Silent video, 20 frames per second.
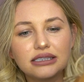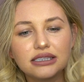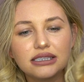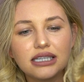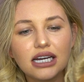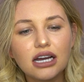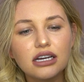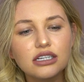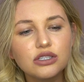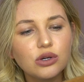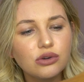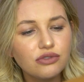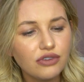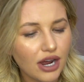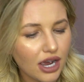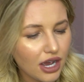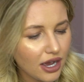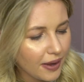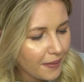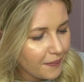So it's like a sort of
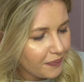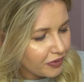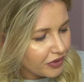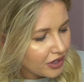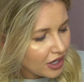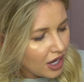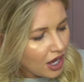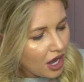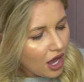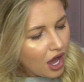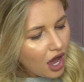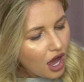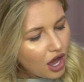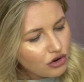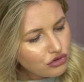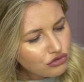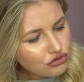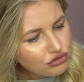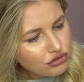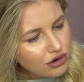like a
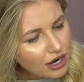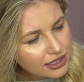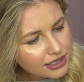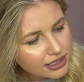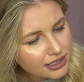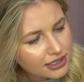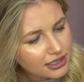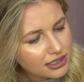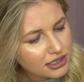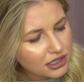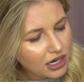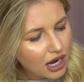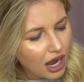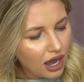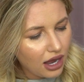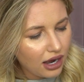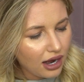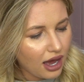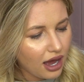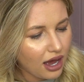rust
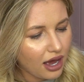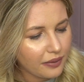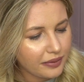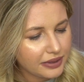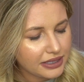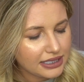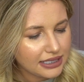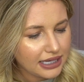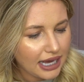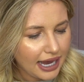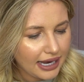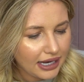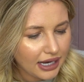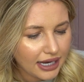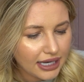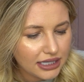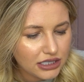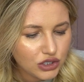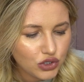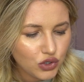colour, I would say.
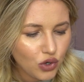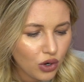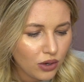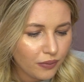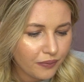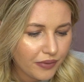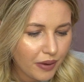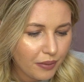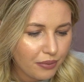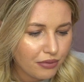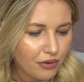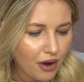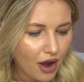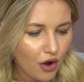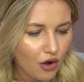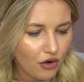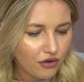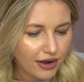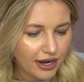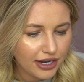Like, it's not a
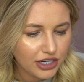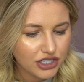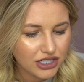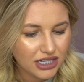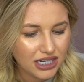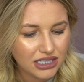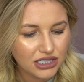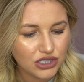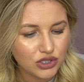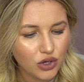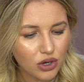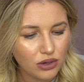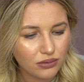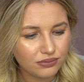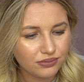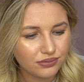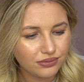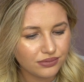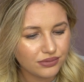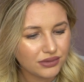bright orange, and it's not,
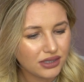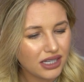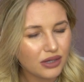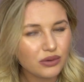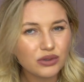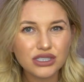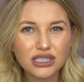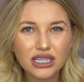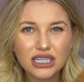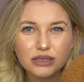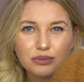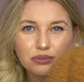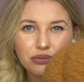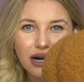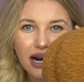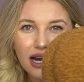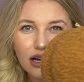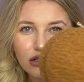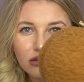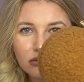would you say it's
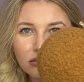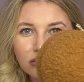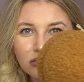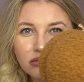brown?